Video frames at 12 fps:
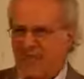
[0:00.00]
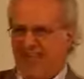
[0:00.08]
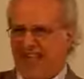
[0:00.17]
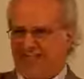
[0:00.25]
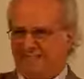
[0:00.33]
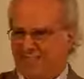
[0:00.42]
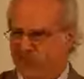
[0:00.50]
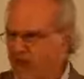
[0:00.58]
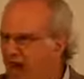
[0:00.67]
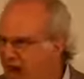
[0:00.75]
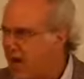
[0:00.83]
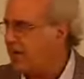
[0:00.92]
fact,
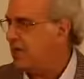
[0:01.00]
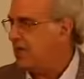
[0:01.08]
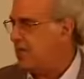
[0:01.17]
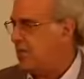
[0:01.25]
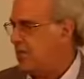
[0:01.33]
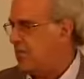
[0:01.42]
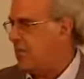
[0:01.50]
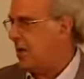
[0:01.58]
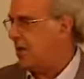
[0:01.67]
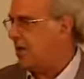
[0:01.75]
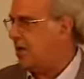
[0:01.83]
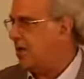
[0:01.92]
block a
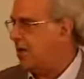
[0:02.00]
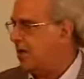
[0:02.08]
market